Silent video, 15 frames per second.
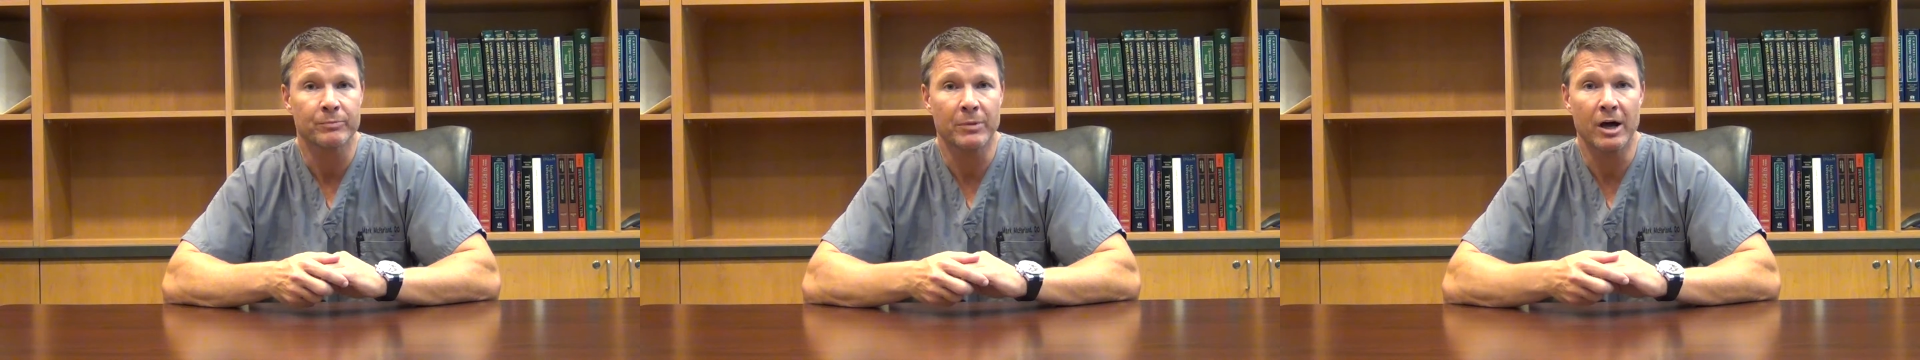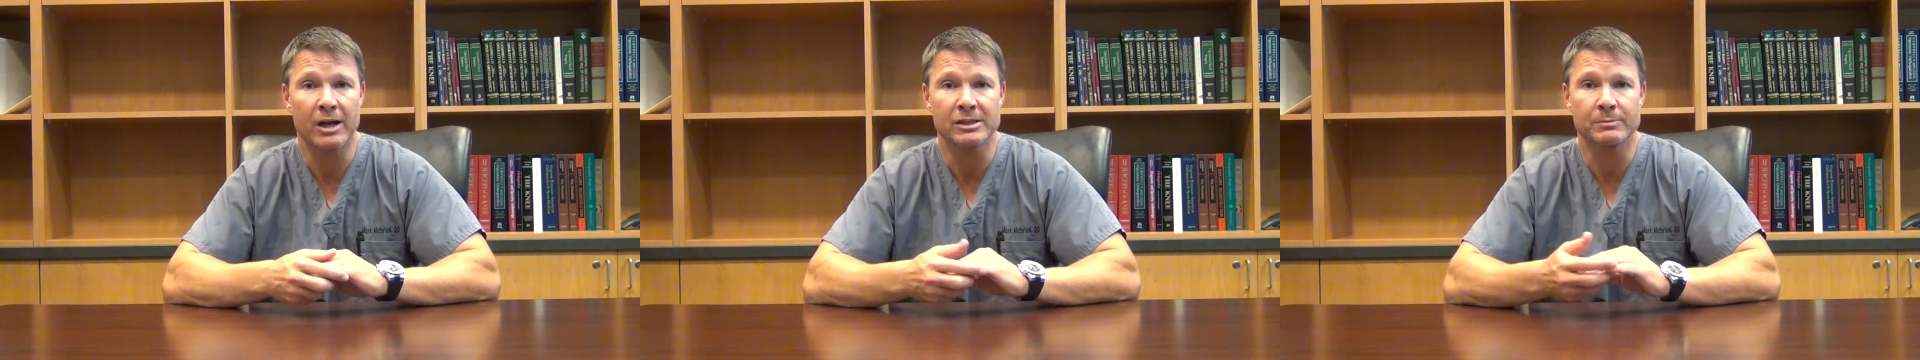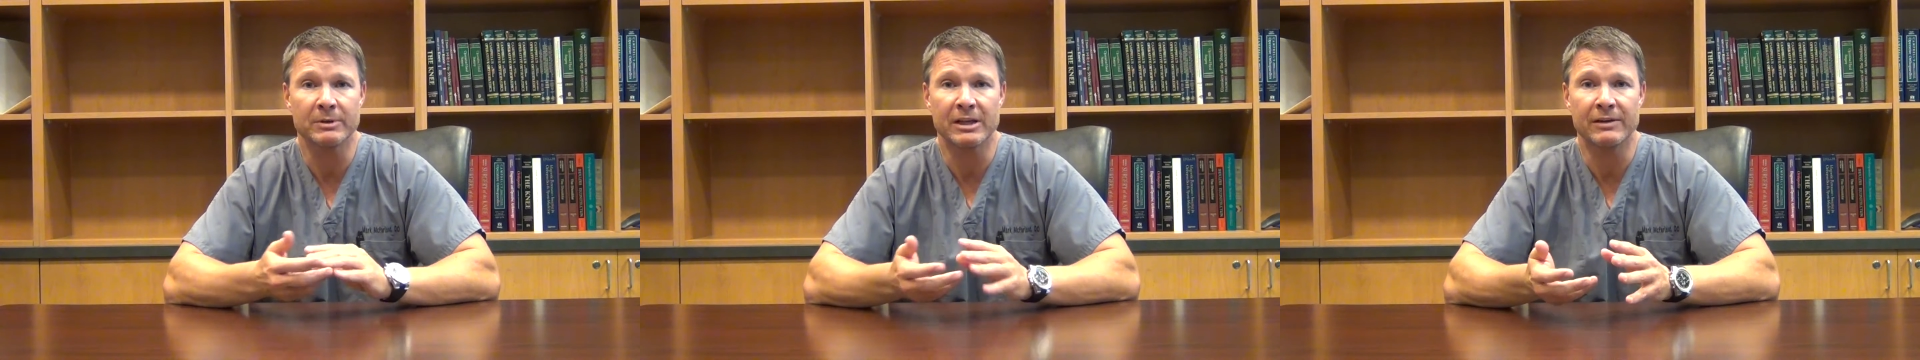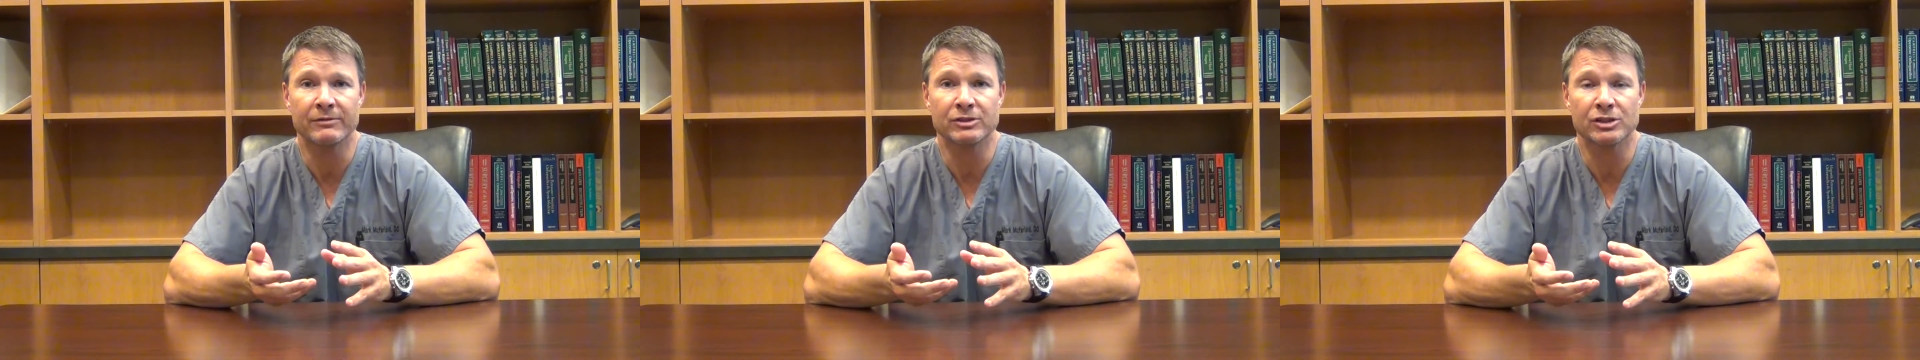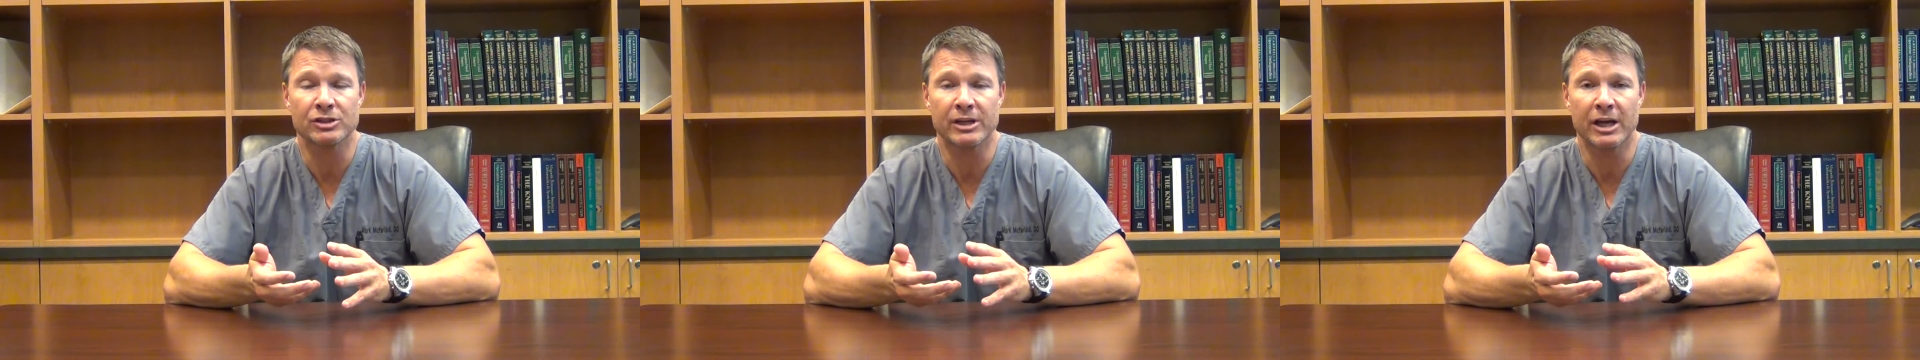possibly even
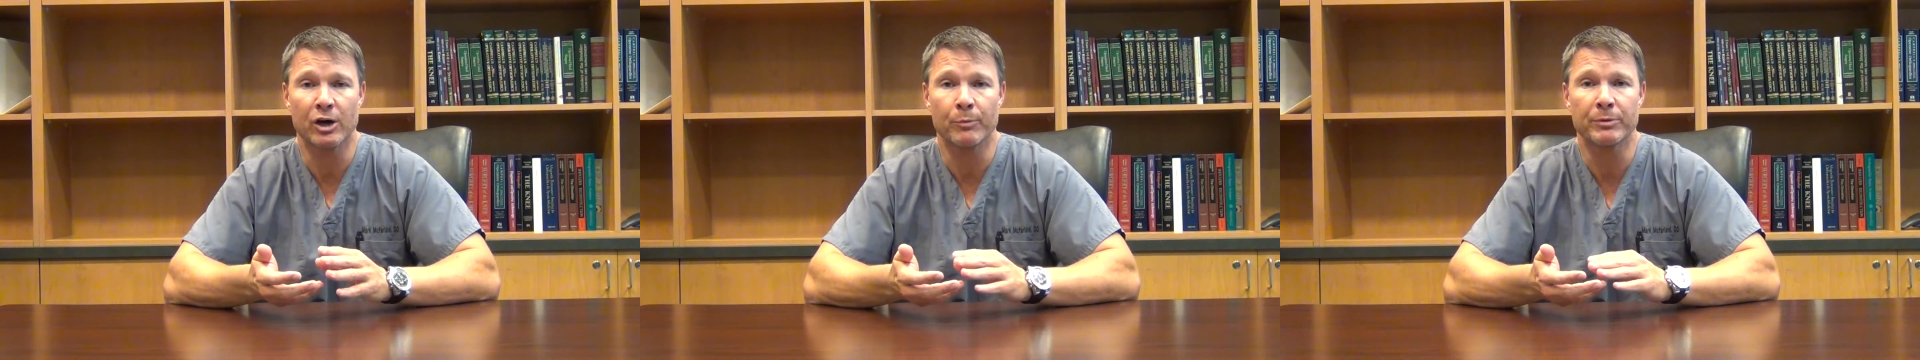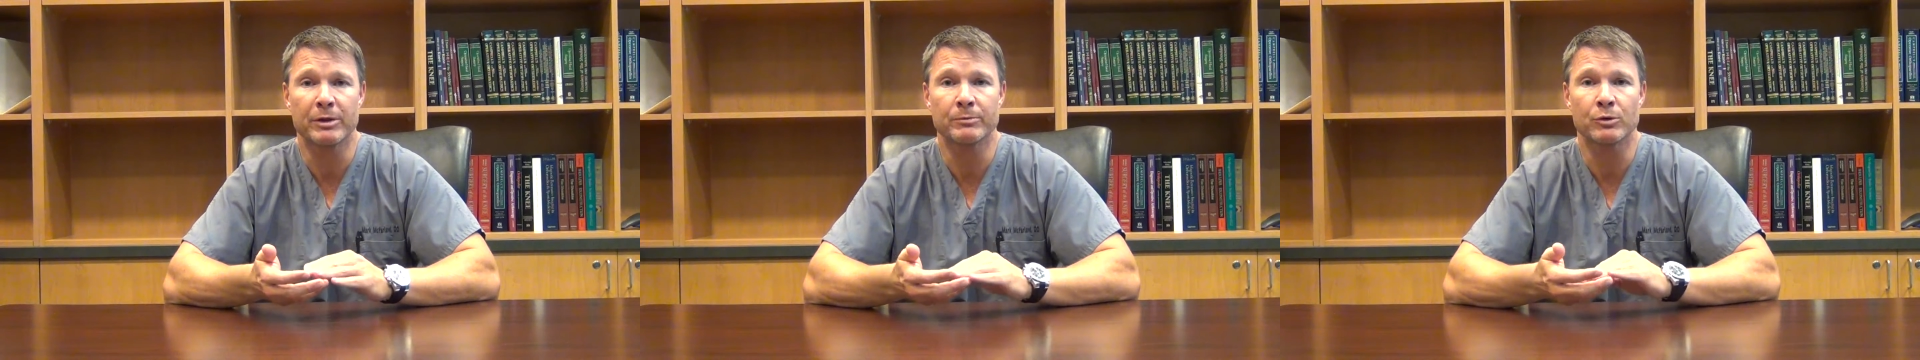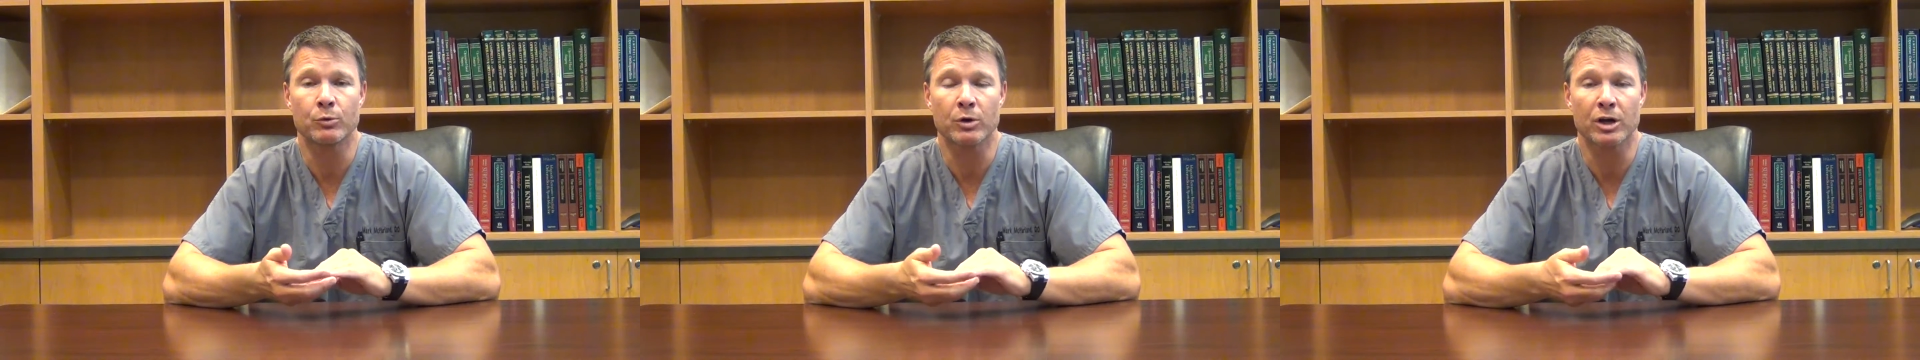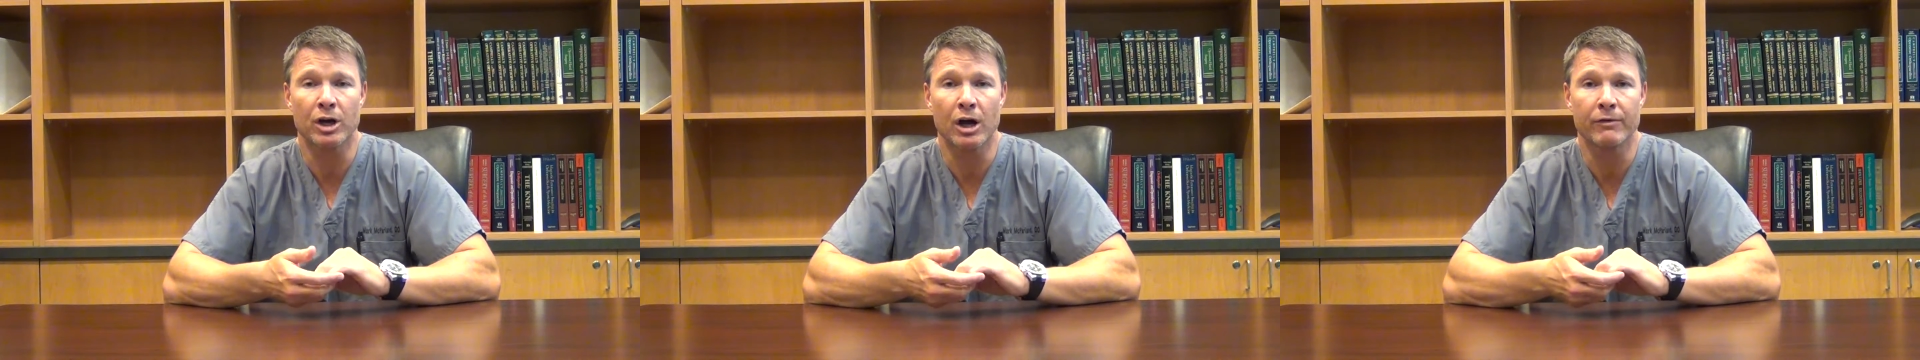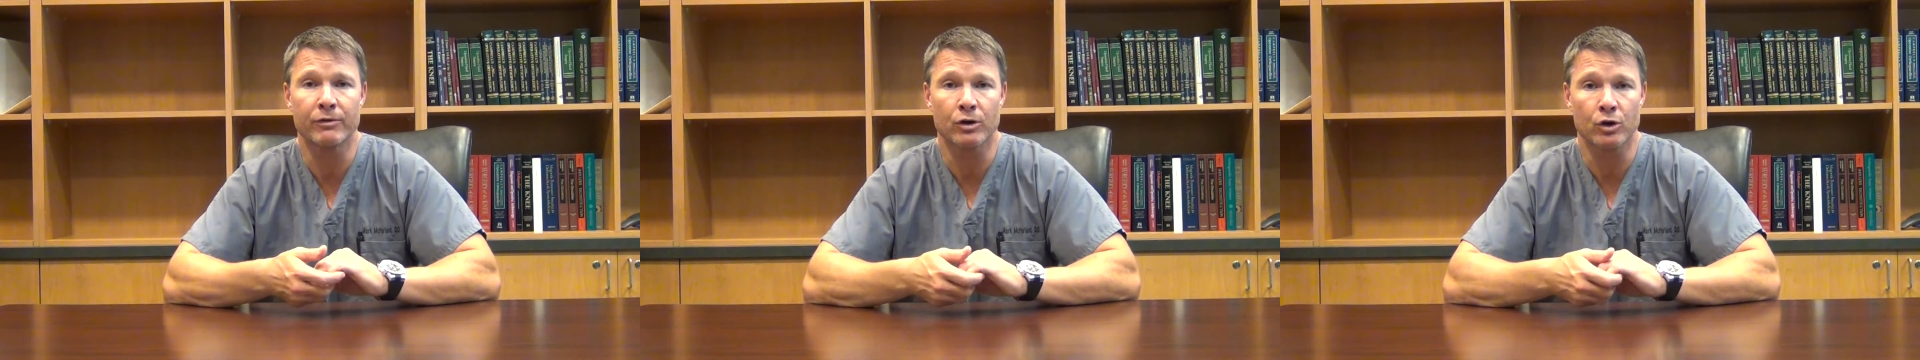just to help them to
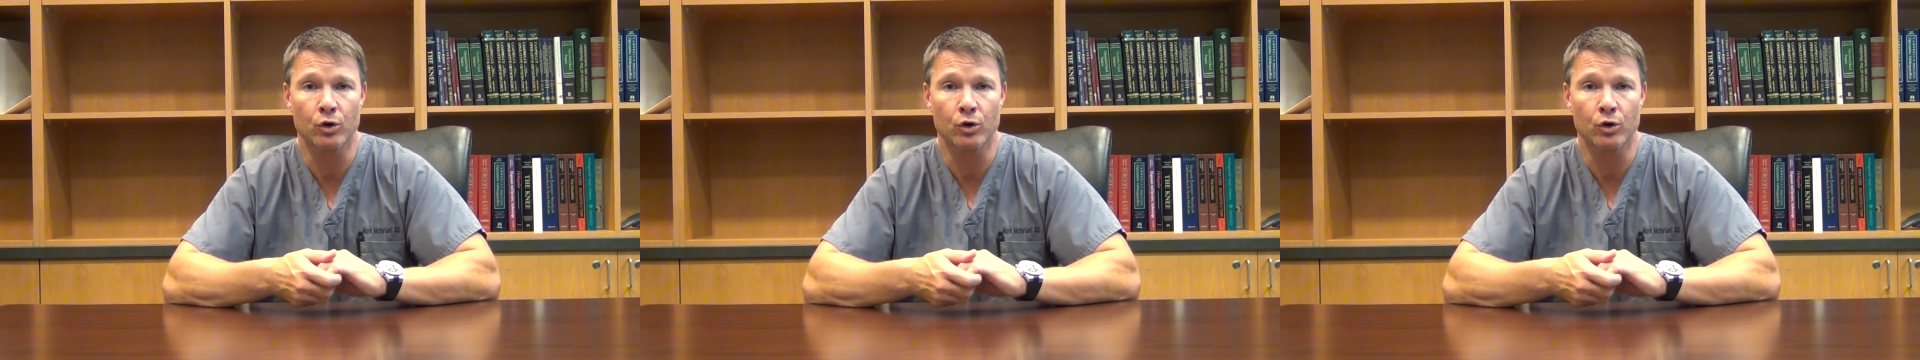recover